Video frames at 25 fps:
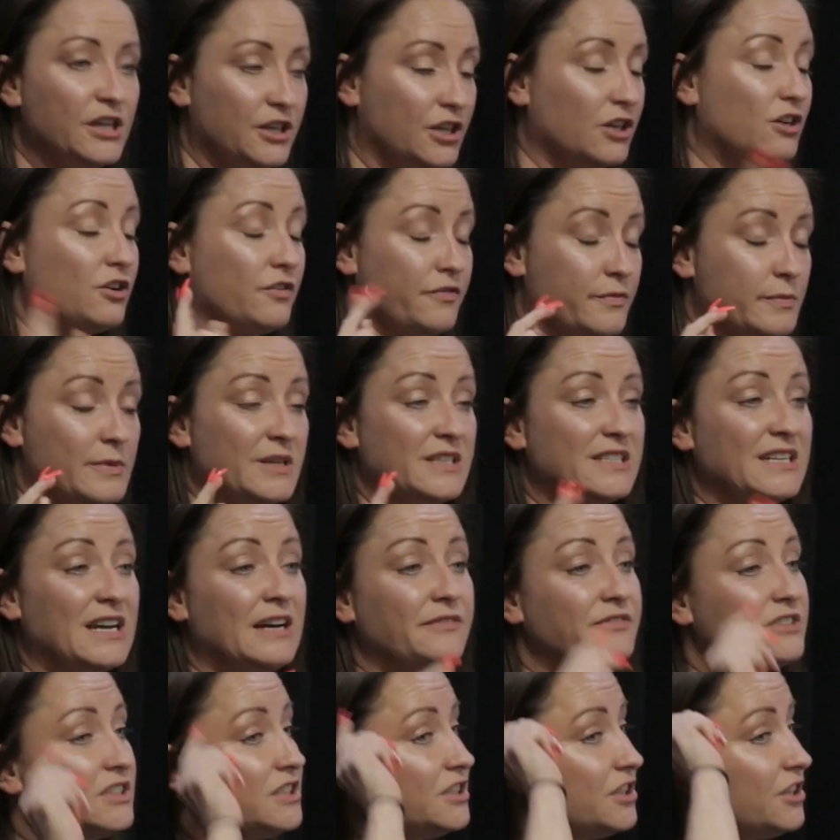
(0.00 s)
The government
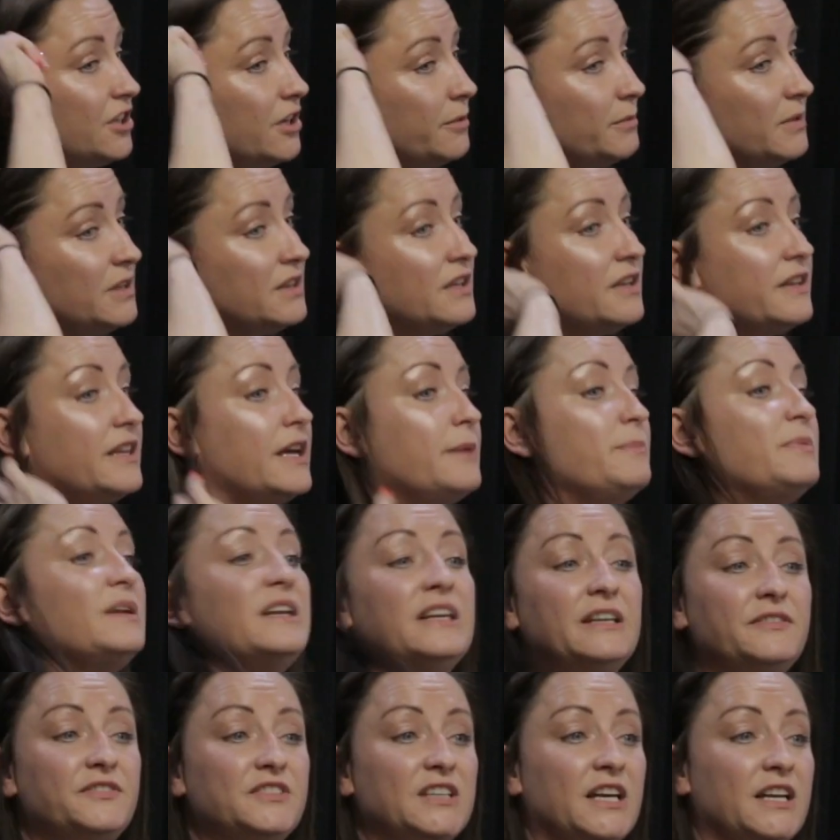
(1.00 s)
have determined that they
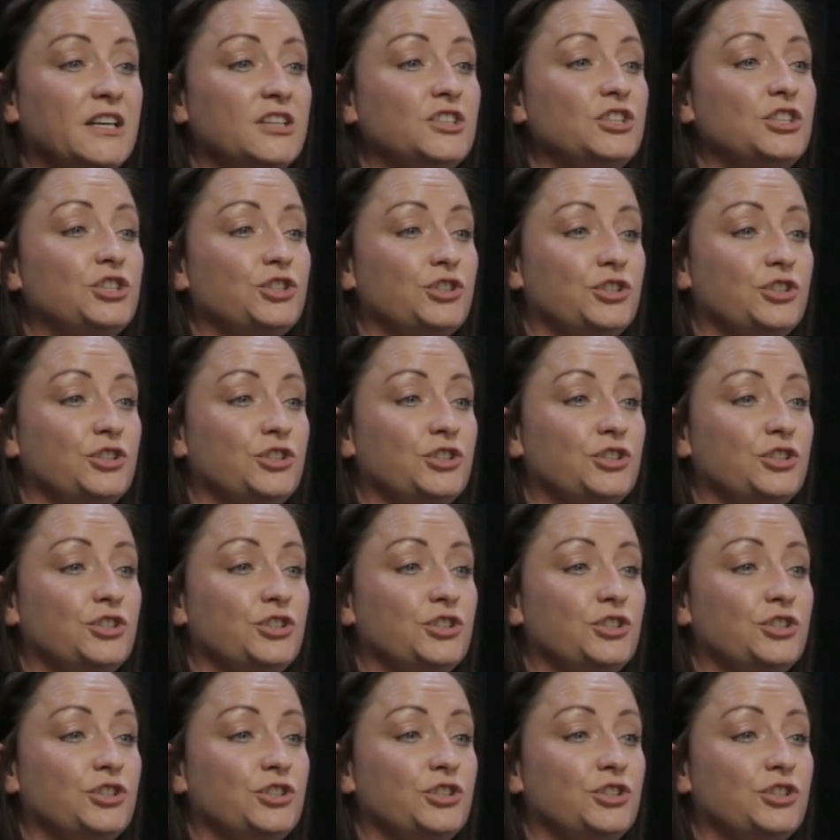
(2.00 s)
believe tenants